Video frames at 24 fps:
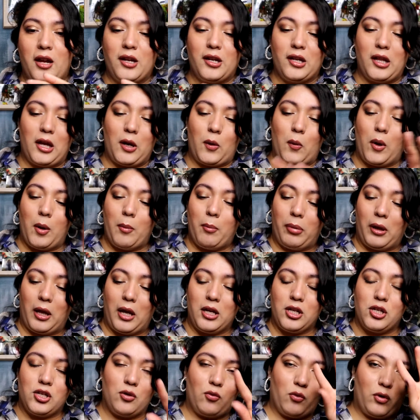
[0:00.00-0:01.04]
you're like, what
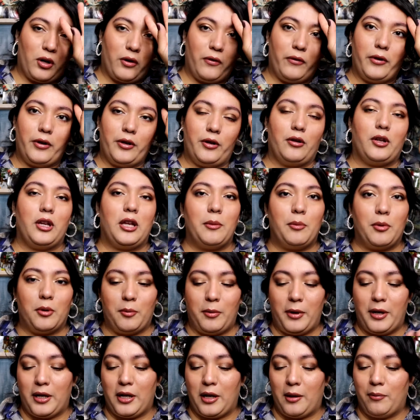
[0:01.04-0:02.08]
blush, wherever you keep your
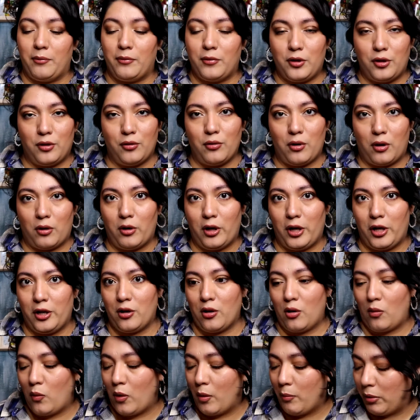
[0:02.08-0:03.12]
makeup, you already
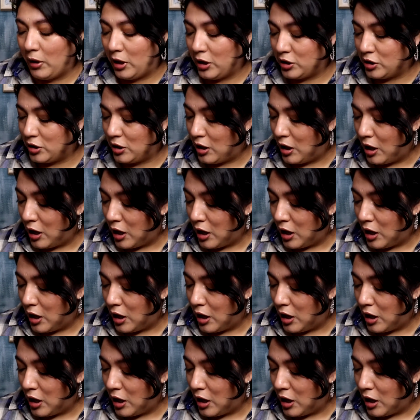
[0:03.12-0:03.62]
know what blush